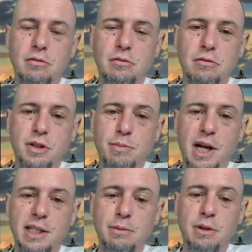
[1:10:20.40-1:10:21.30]

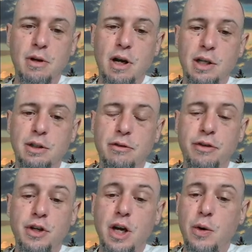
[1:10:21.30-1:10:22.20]
responsible also for
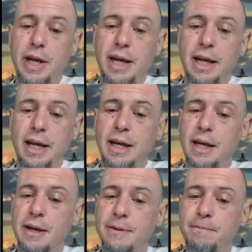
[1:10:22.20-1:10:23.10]
knowing,
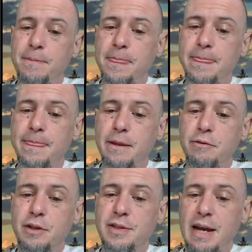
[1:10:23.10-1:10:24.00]

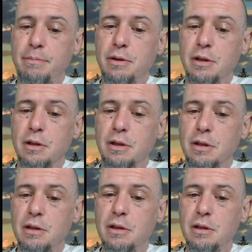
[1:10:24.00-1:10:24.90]
for example,
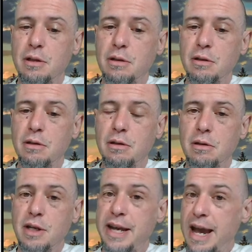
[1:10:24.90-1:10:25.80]

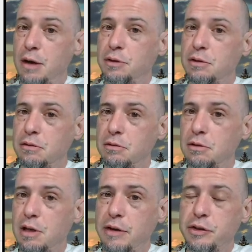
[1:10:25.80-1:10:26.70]
the count
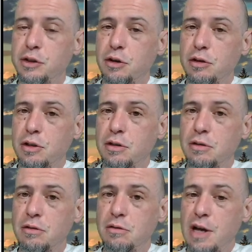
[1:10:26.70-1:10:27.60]
of a certain
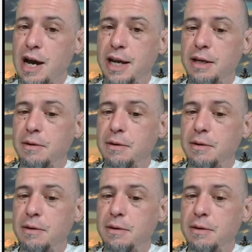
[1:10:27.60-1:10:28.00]
die?